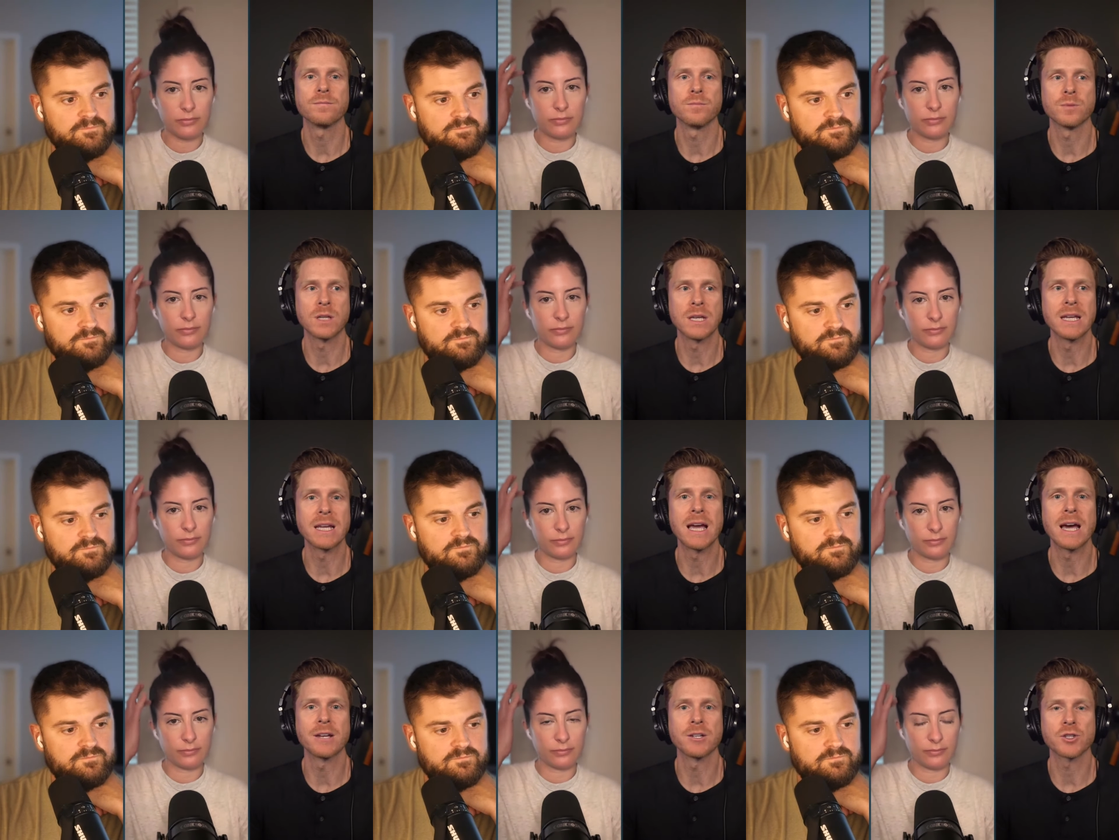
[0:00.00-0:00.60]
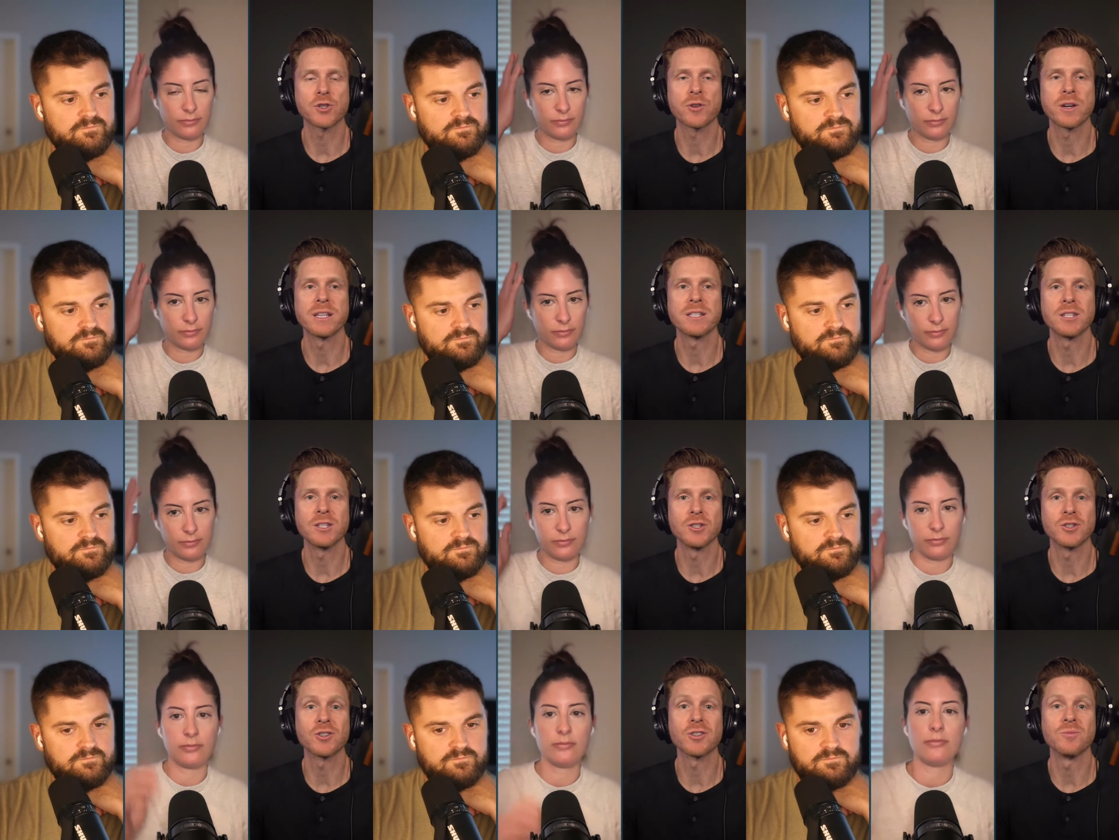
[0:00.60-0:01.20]
Speaker 1: getting out of trades
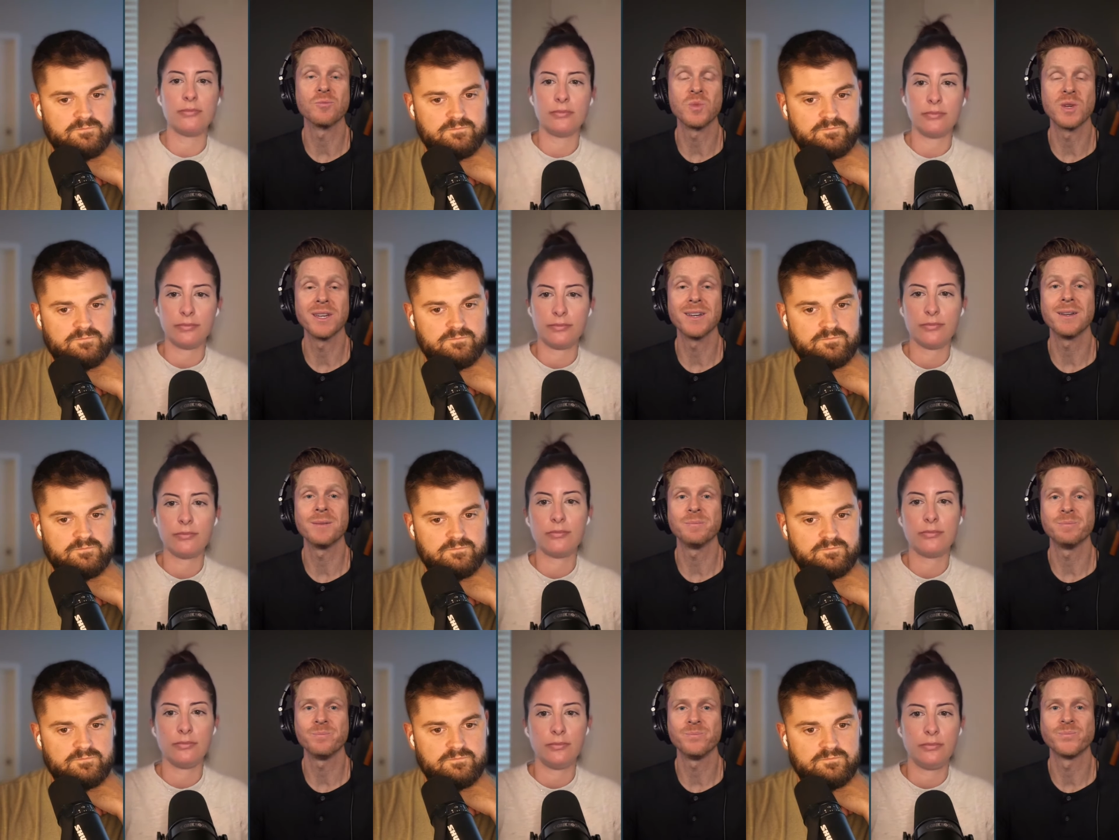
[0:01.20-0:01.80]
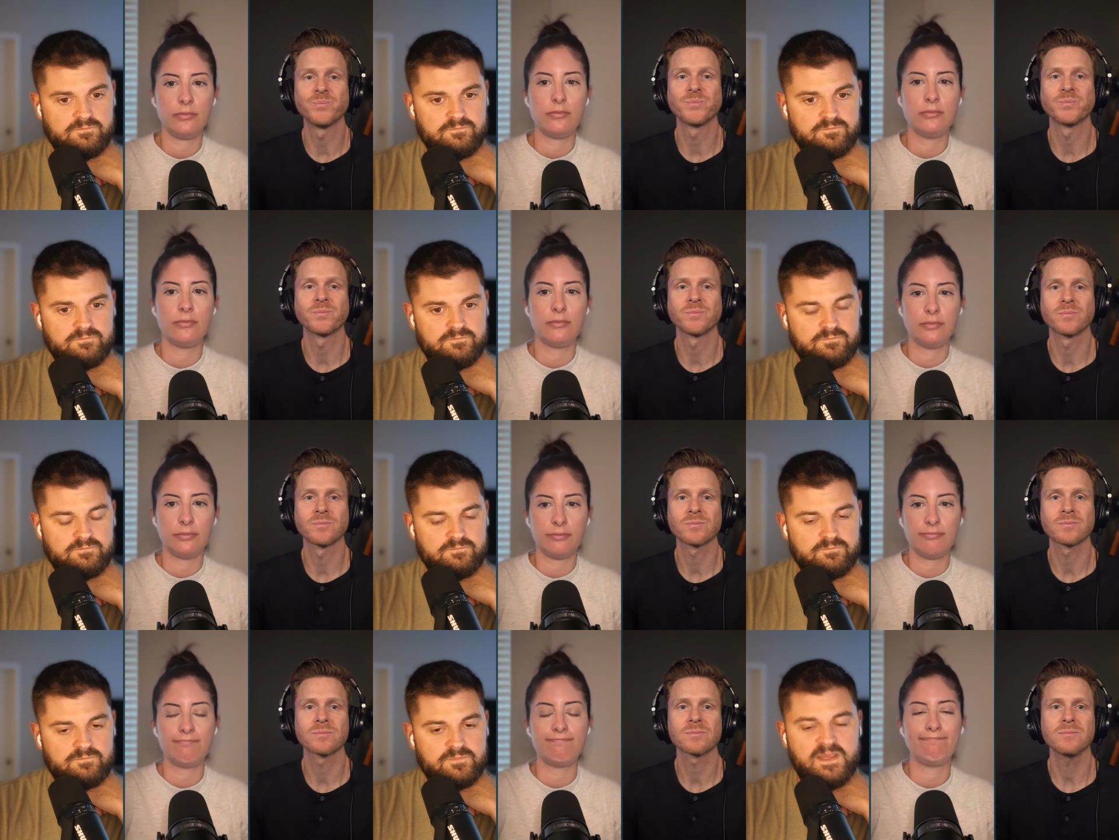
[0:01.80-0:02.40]
that you shouldn't be in.
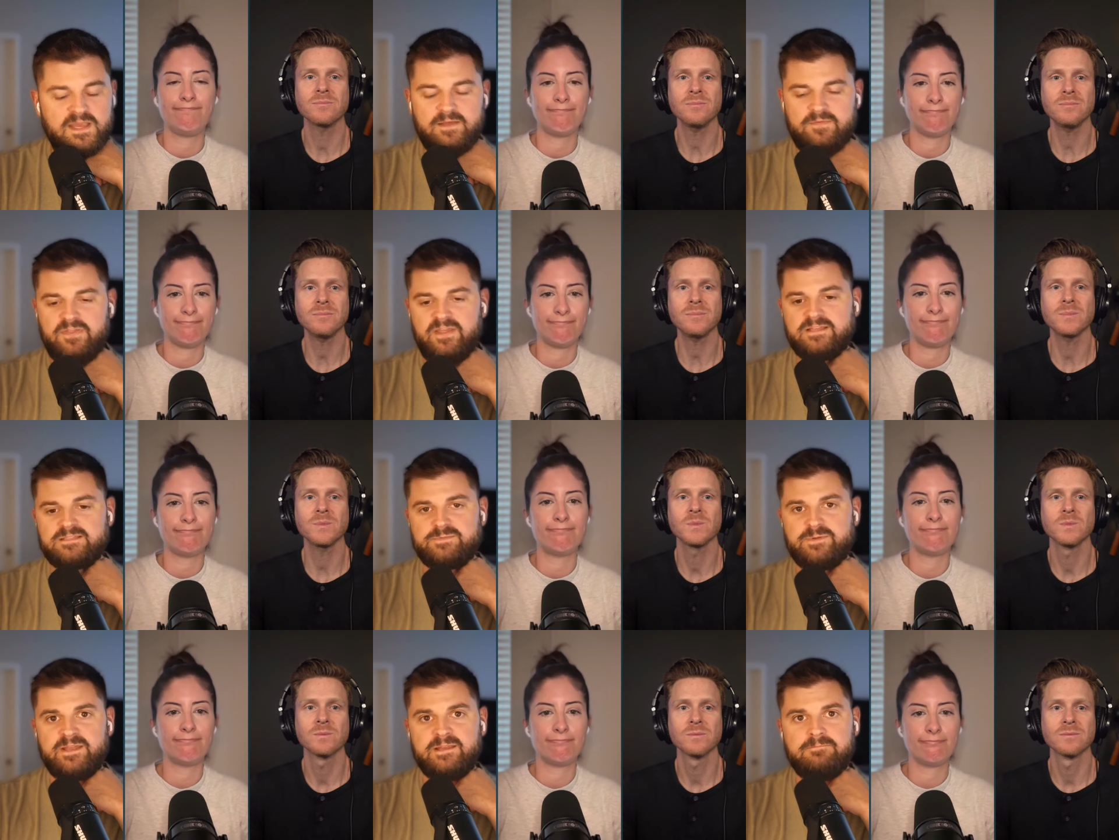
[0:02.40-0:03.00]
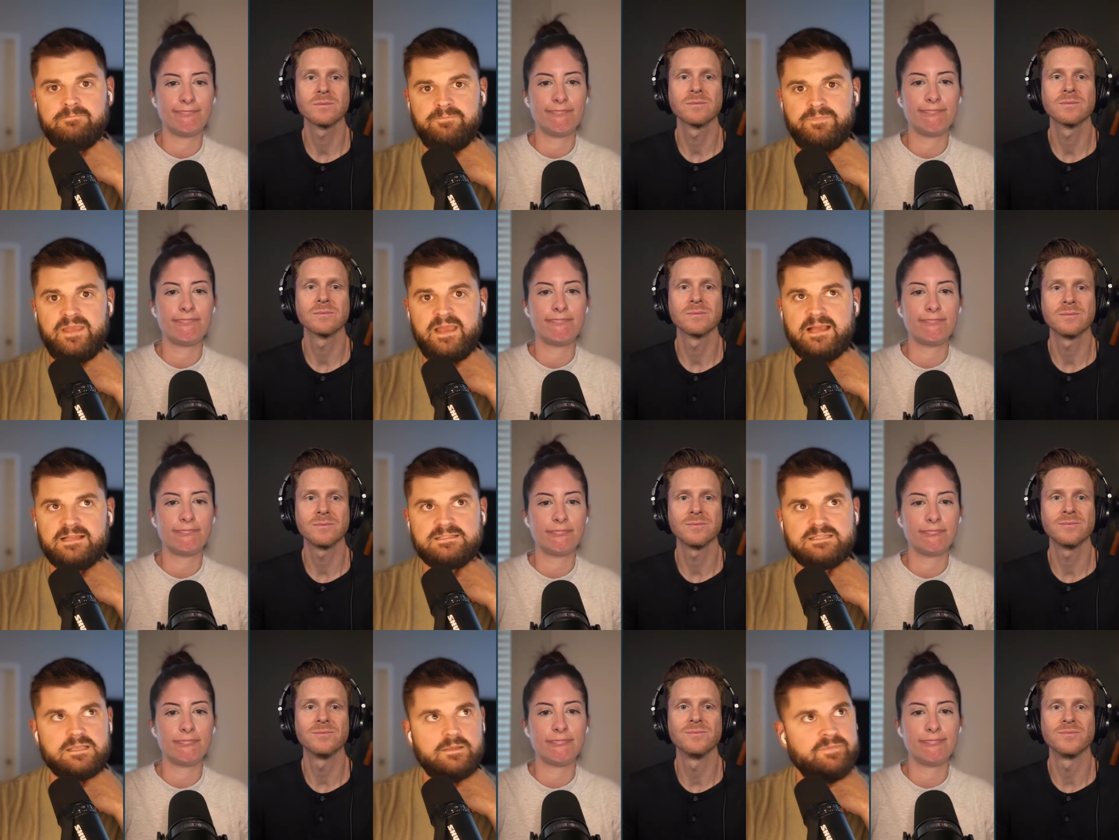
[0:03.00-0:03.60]
Speaker 2: Yeah, thanks, man. Yeah,
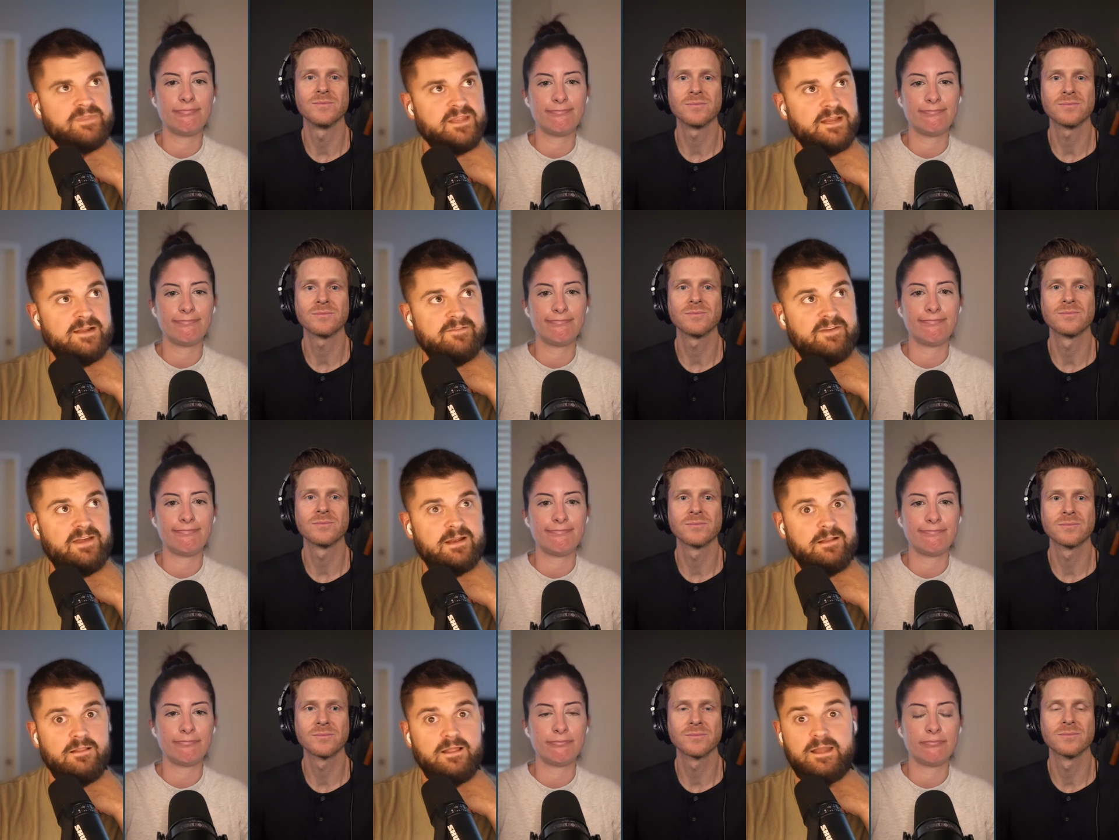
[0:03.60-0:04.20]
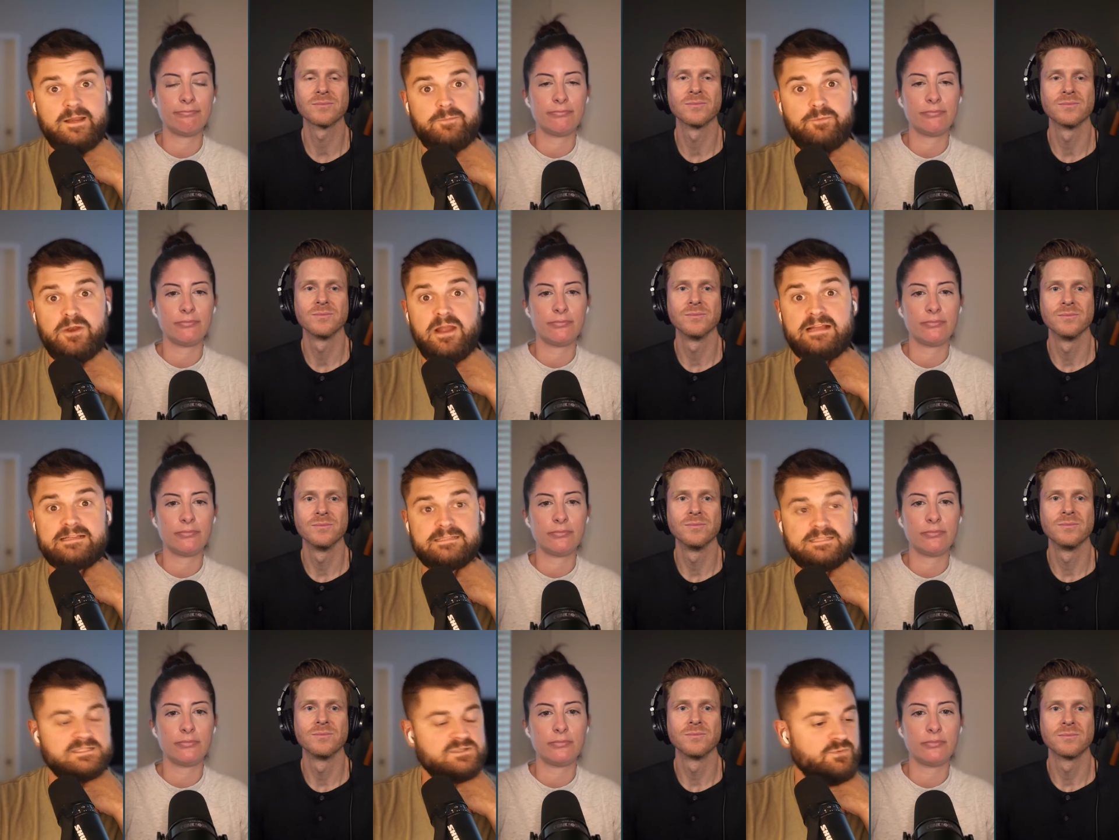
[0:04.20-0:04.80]
it's something I've had a lot of practice